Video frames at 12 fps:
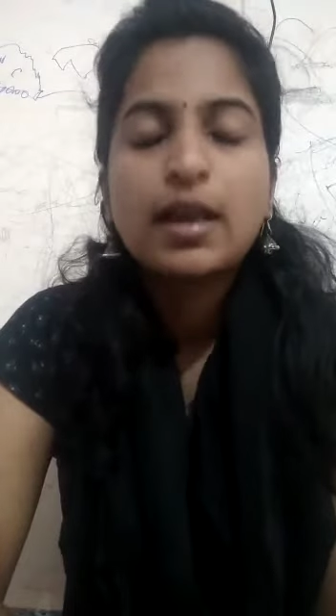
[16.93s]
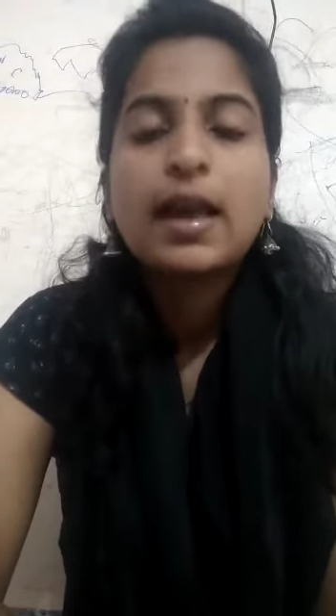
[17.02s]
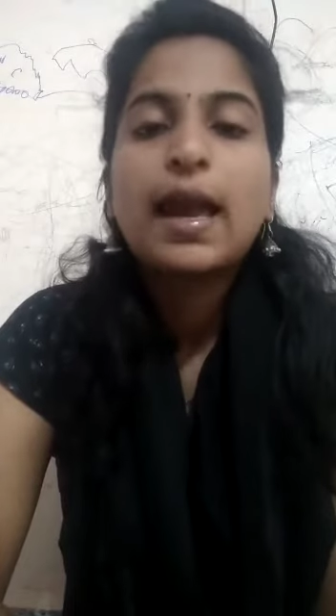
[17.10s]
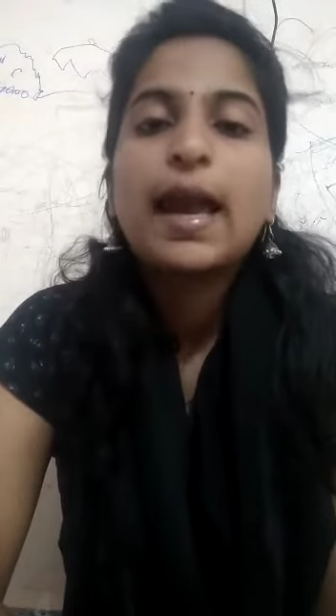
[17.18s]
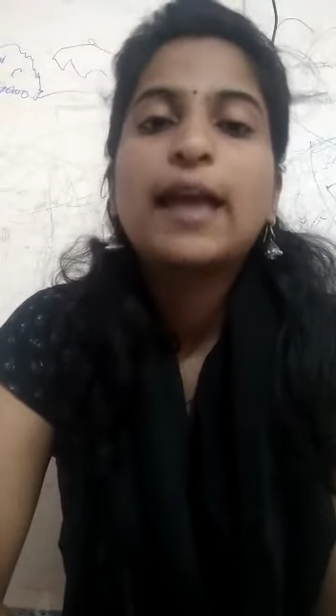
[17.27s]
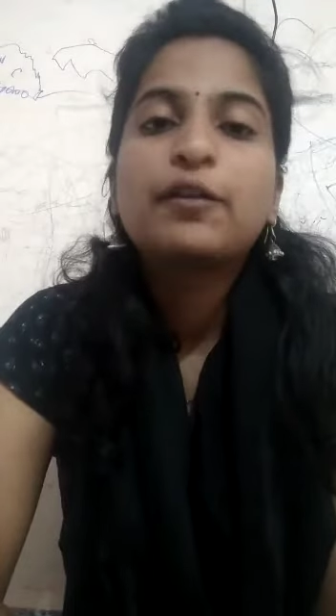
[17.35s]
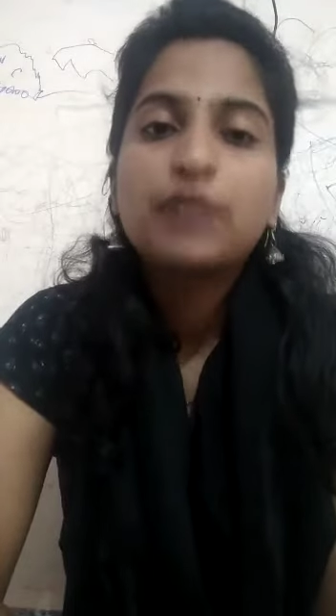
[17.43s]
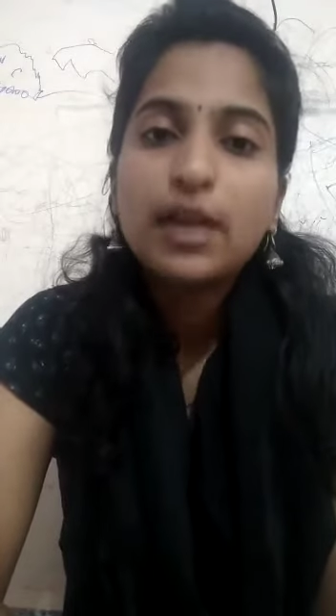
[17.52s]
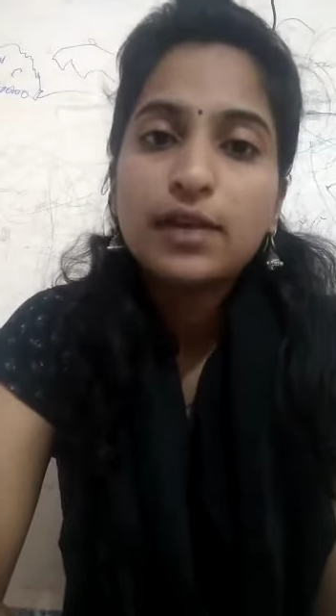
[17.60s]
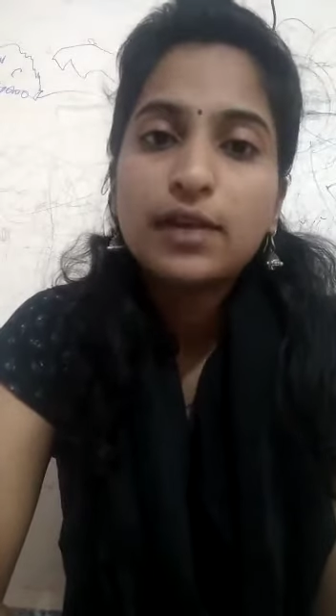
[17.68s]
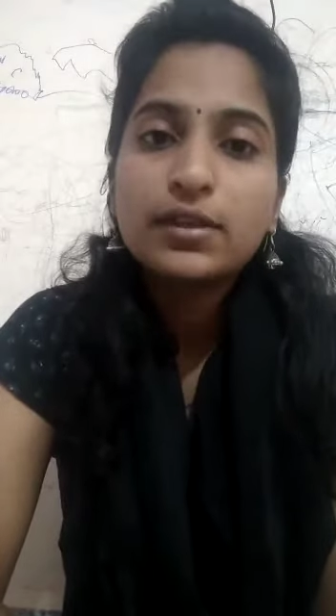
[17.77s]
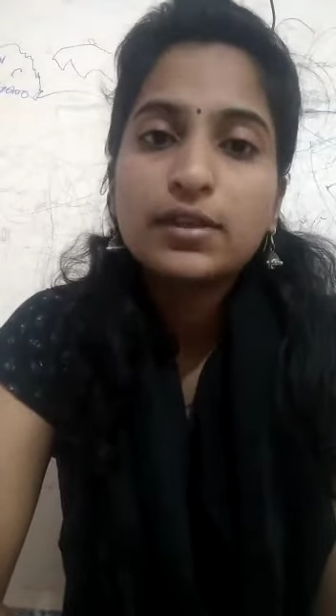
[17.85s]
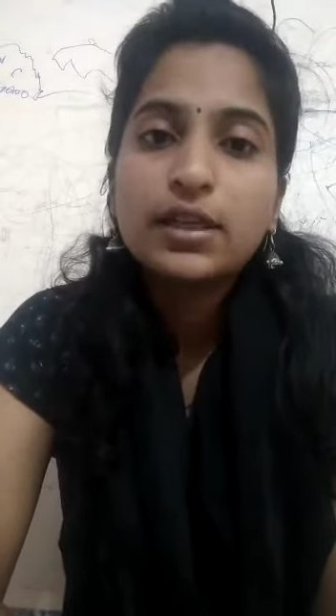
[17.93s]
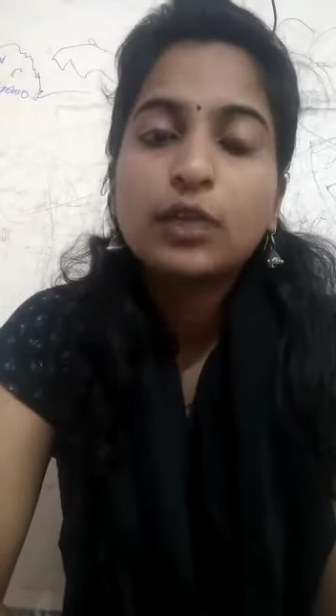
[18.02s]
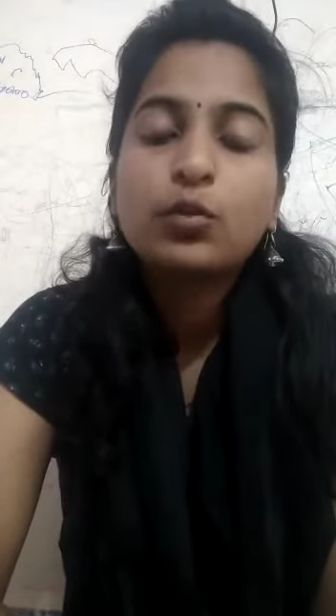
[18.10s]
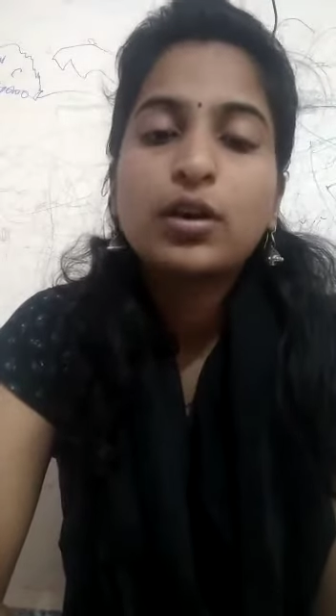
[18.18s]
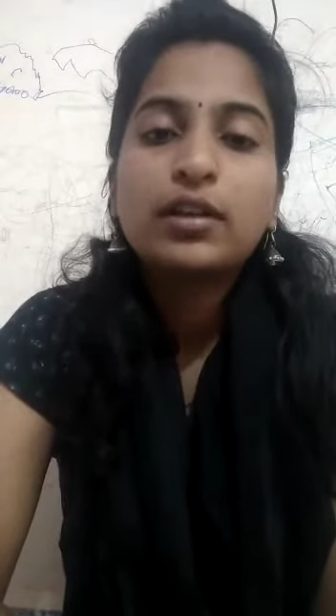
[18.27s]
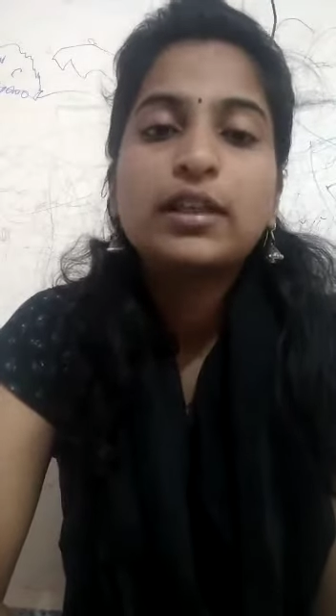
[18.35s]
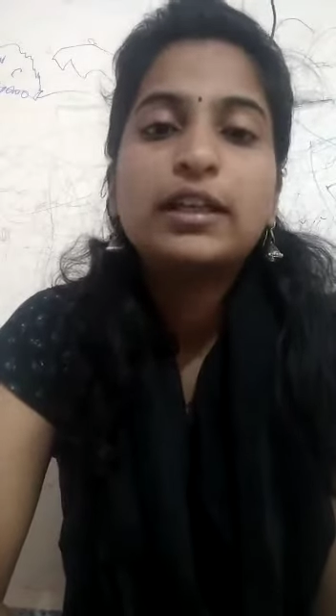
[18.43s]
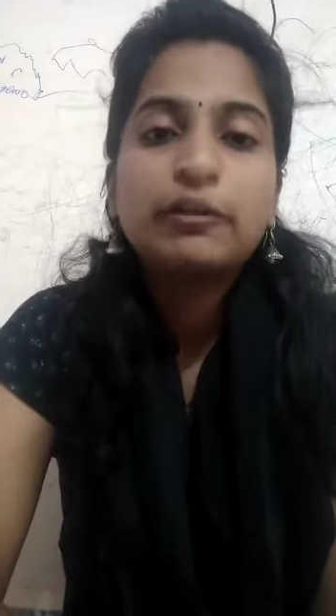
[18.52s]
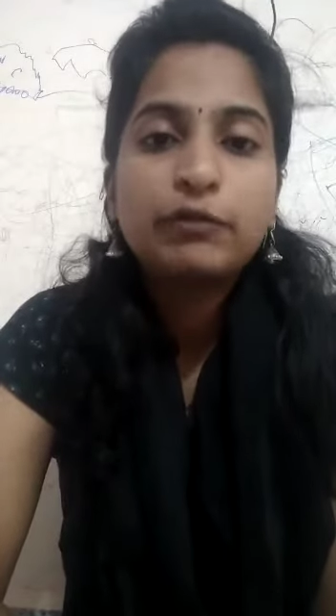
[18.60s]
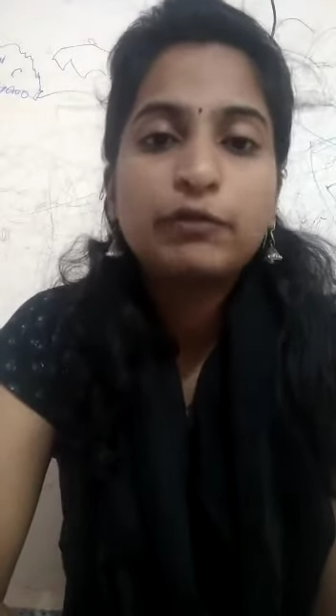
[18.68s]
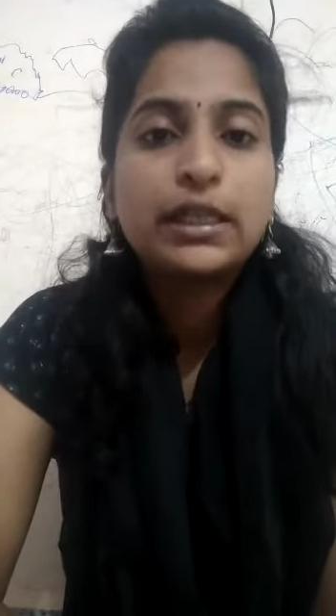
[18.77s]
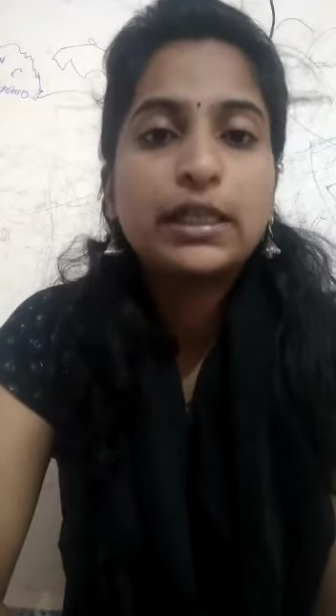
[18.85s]
and we have seen what are the
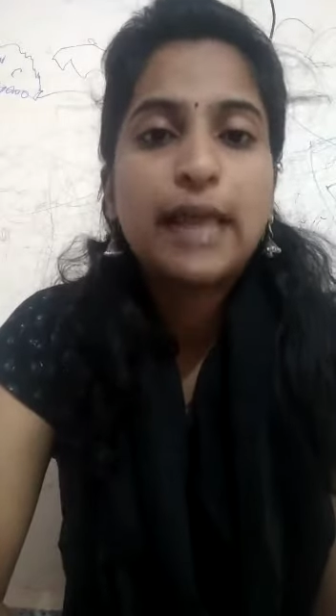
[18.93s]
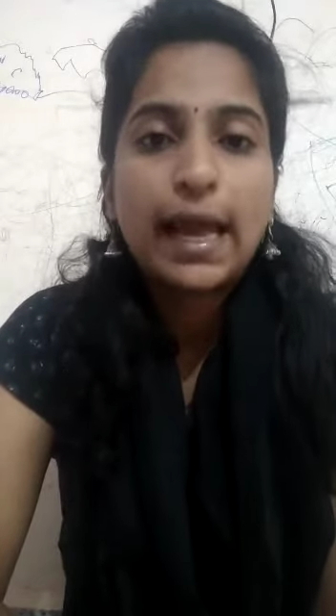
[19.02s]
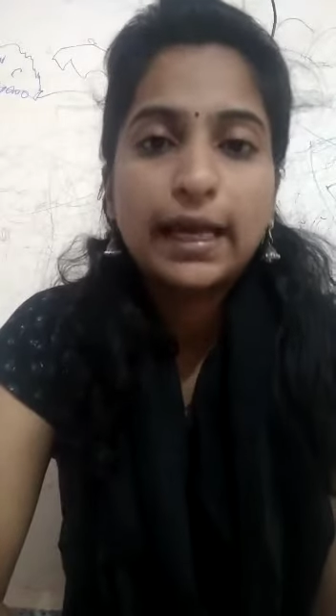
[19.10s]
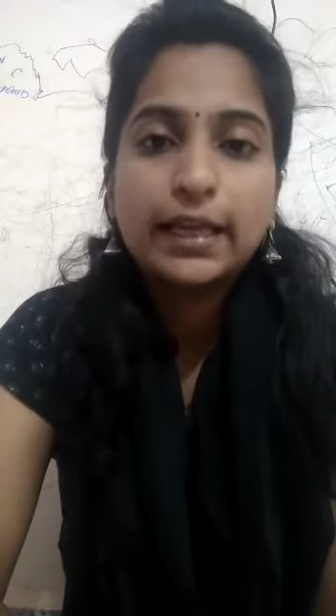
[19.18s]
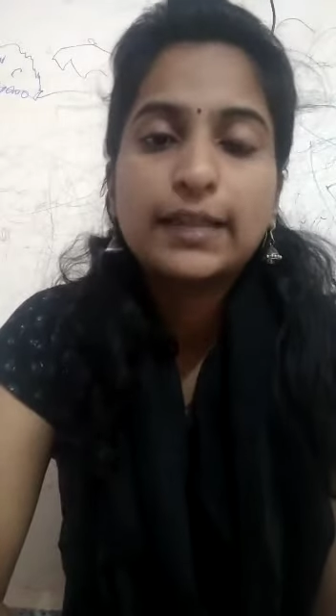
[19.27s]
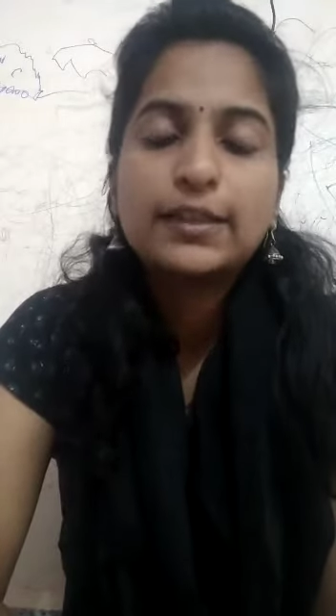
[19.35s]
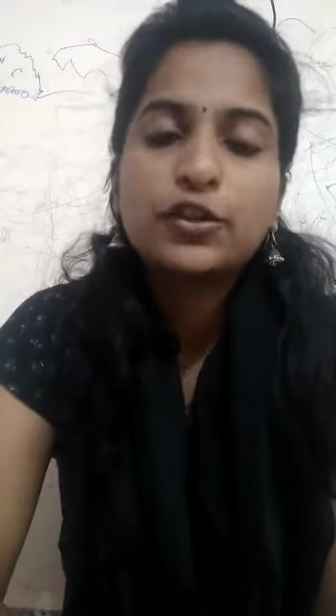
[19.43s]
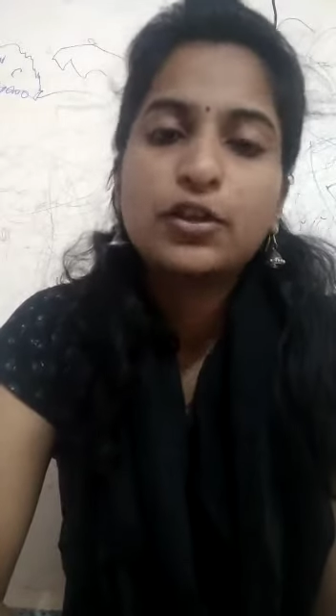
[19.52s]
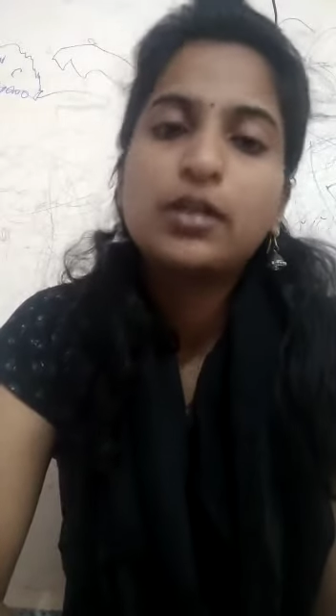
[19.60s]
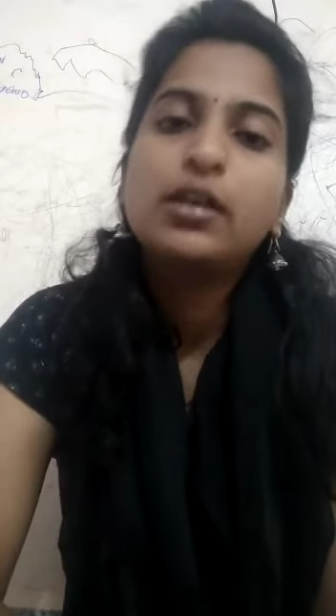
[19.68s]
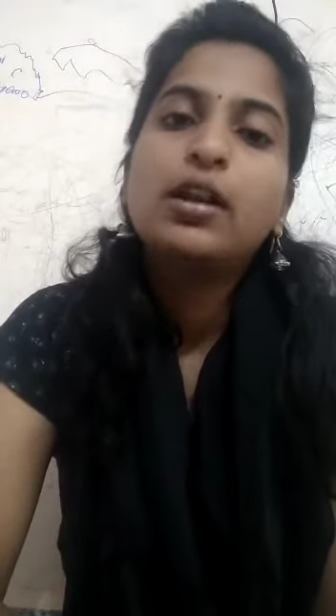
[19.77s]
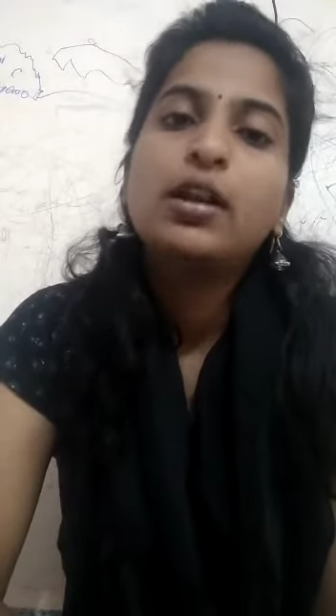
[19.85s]
different agricultural